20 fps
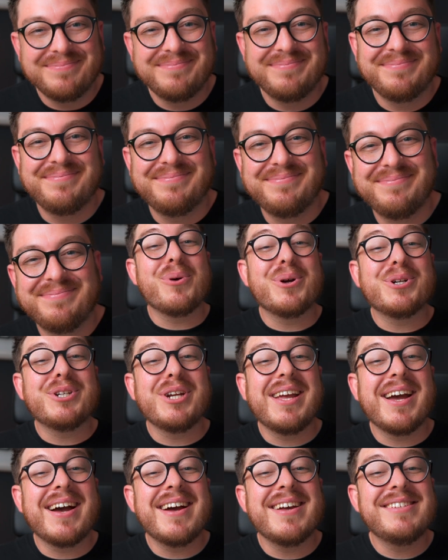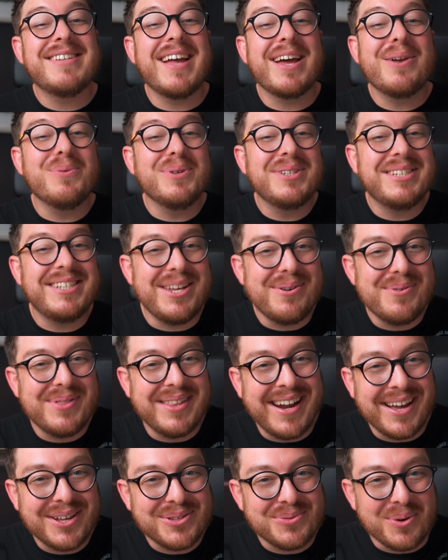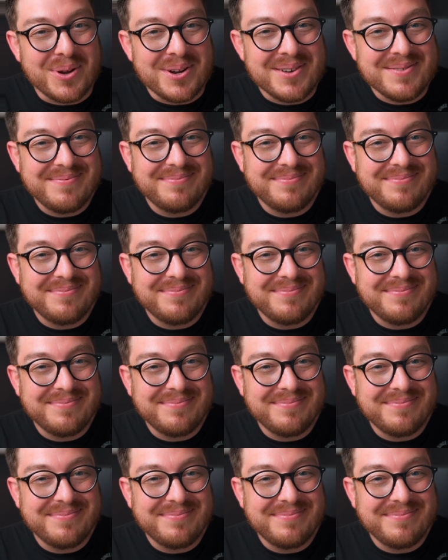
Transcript: Thanks for watching, guys, and we'll see you in the next one.